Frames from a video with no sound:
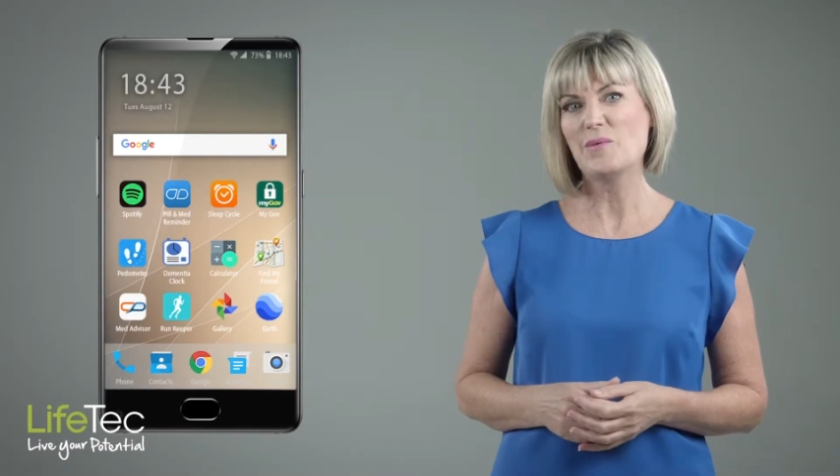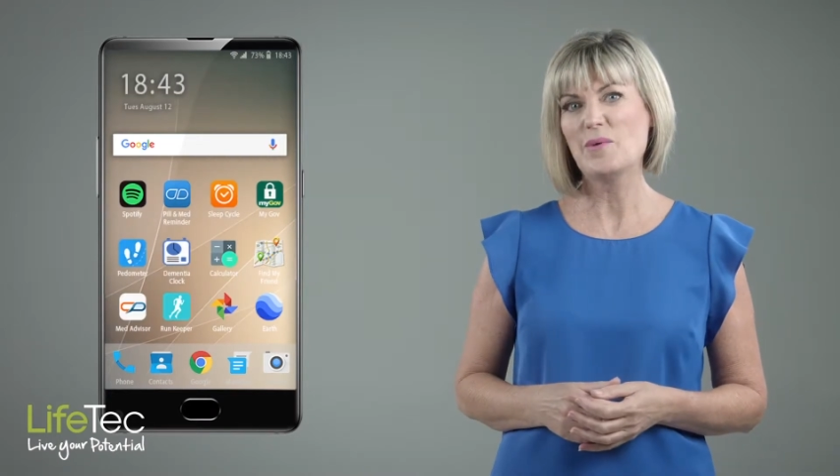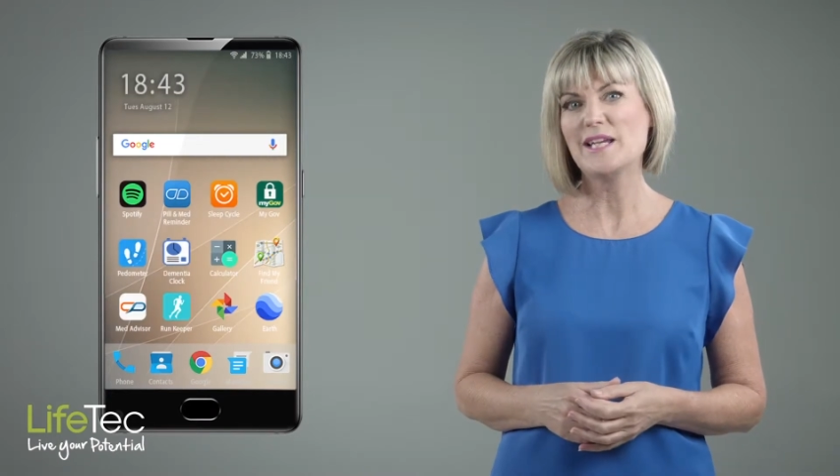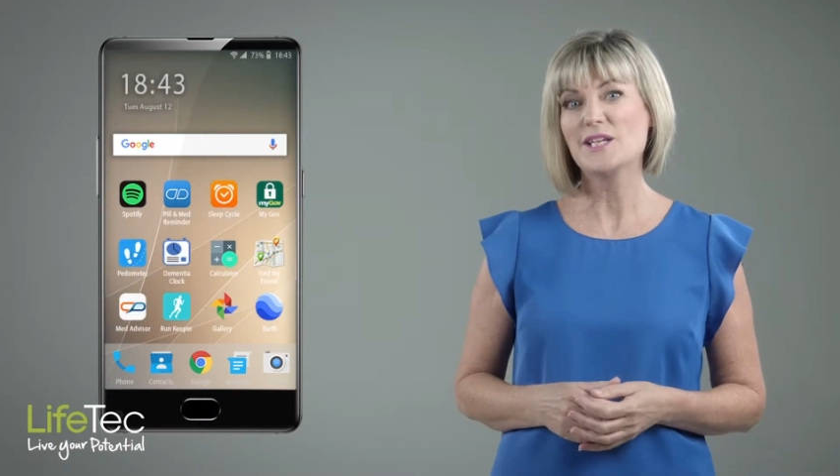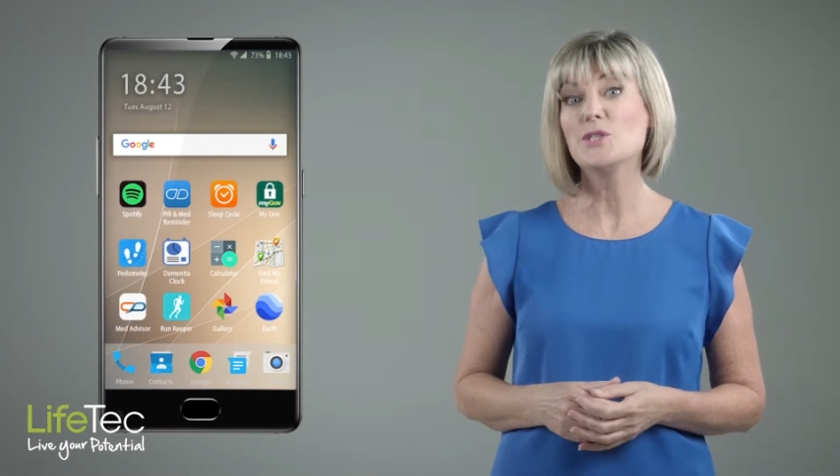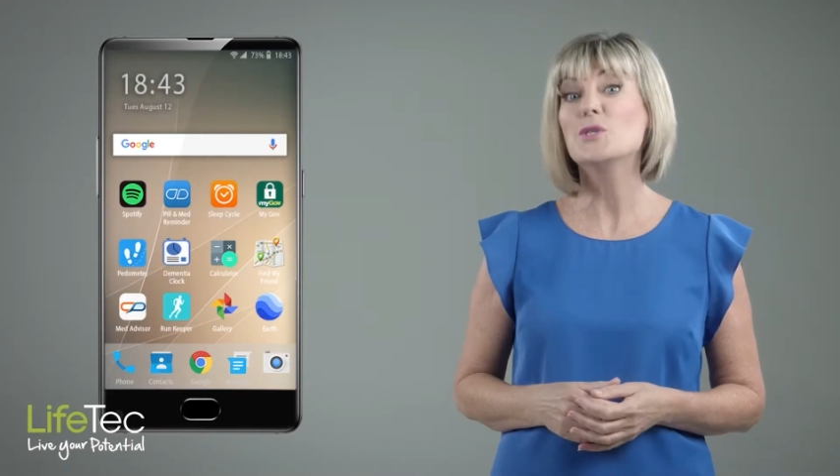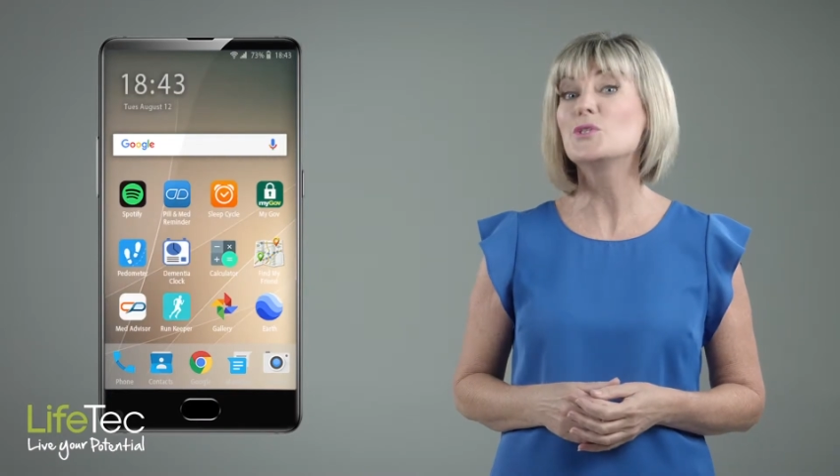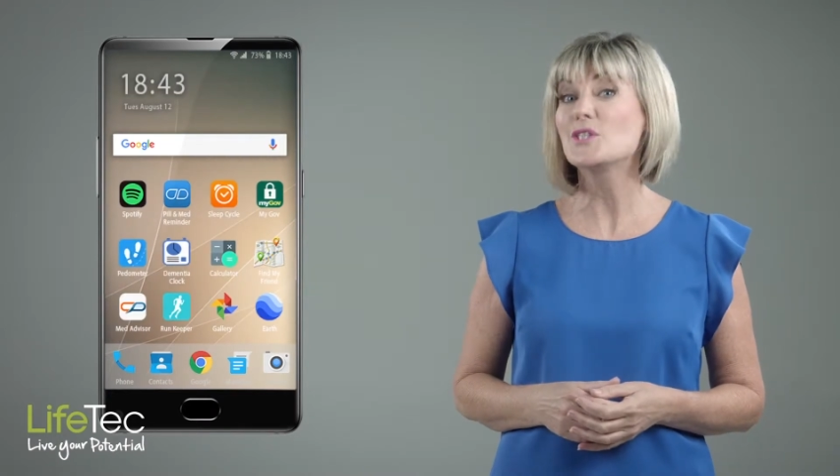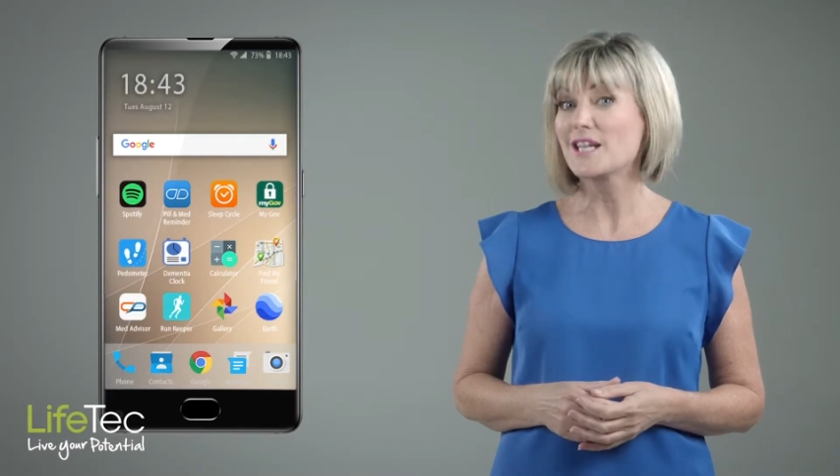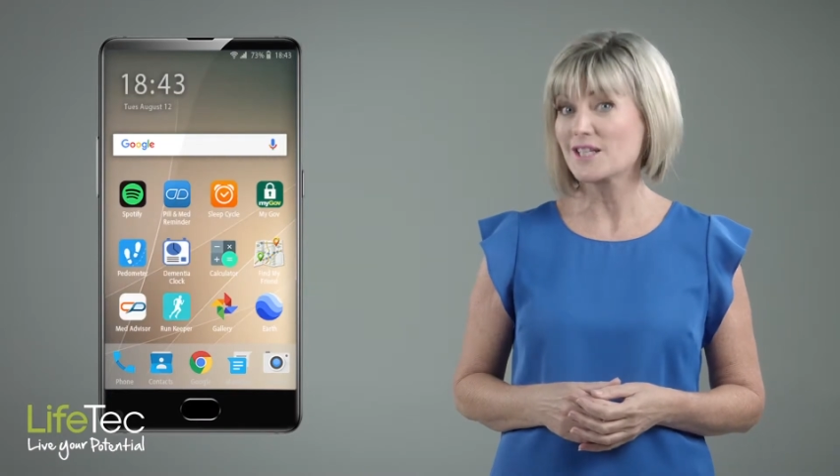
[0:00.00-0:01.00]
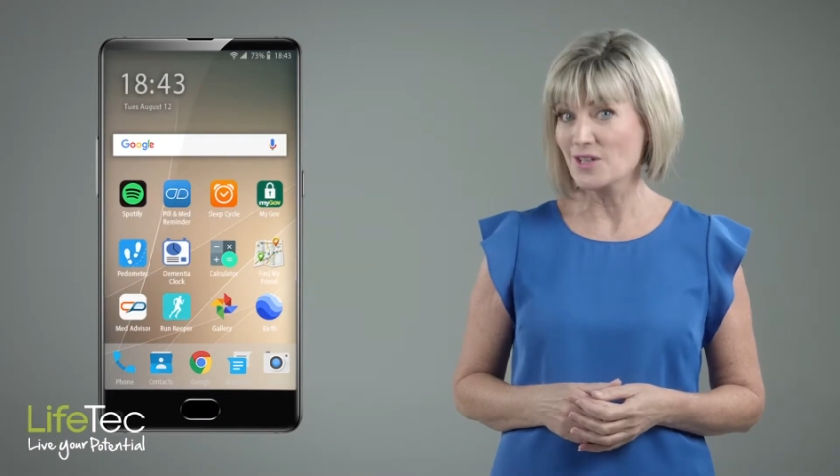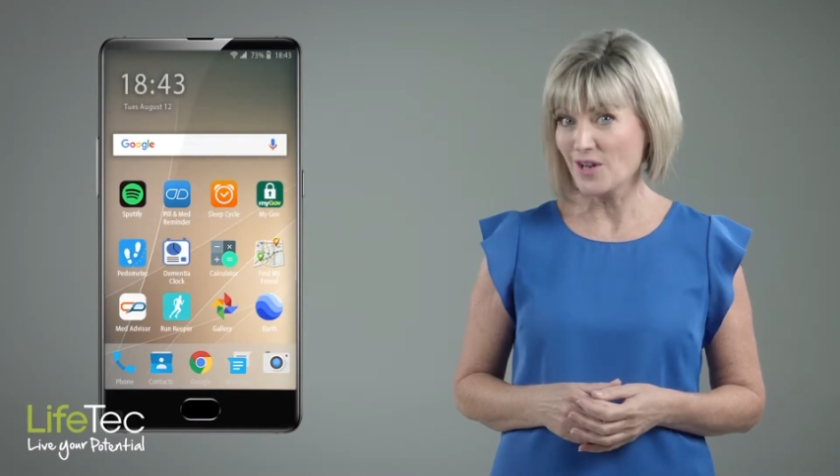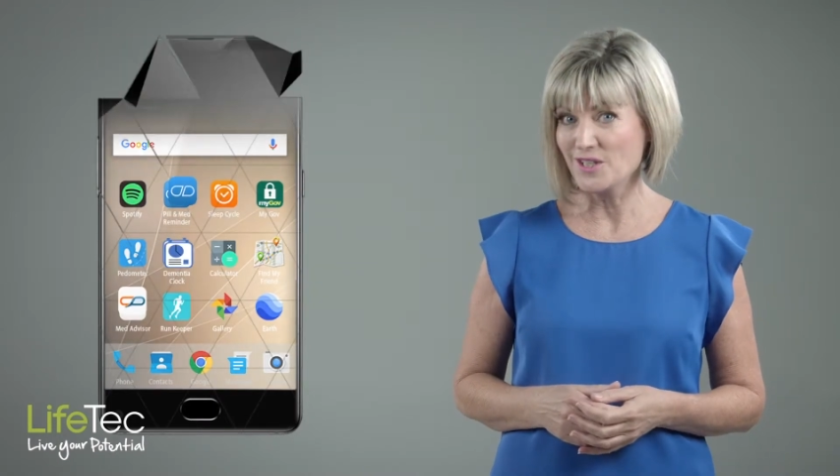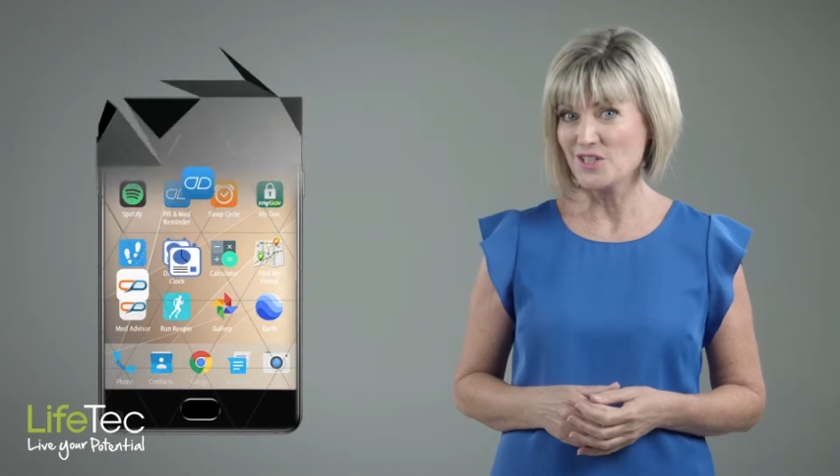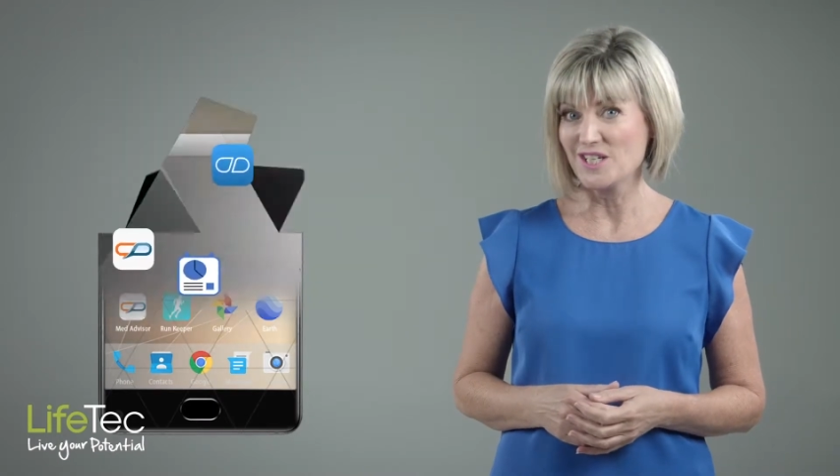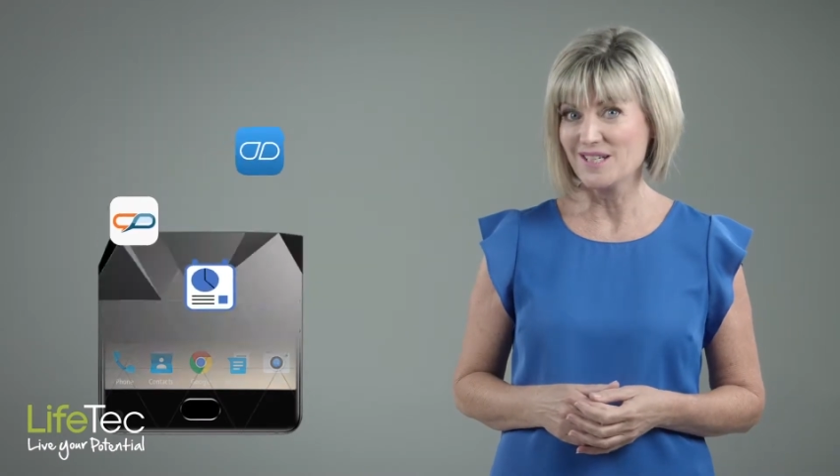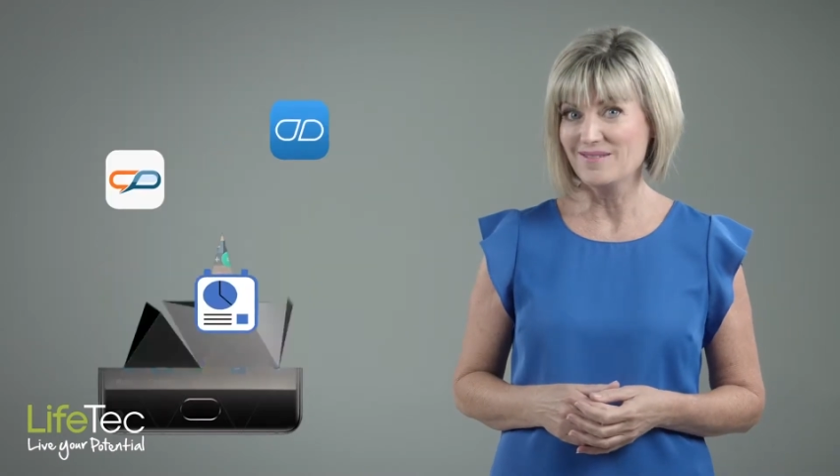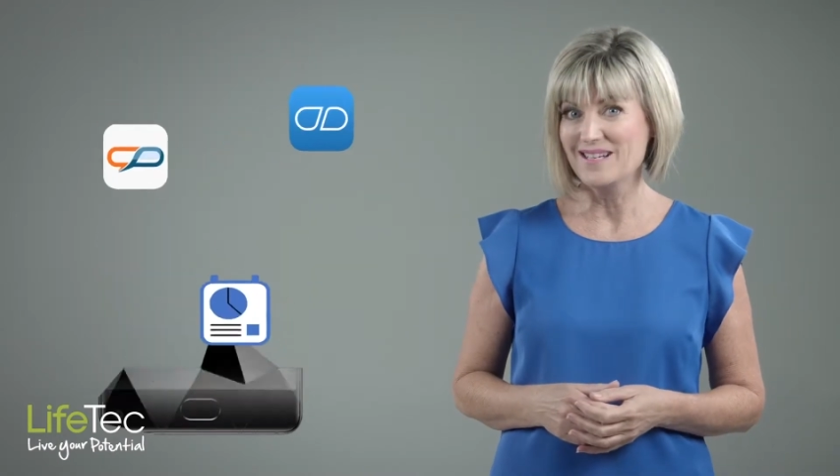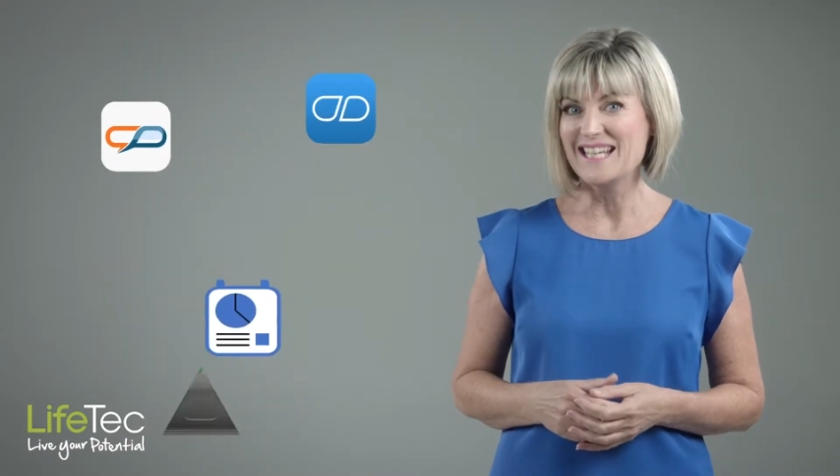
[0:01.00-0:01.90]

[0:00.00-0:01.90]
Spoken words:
we can use technology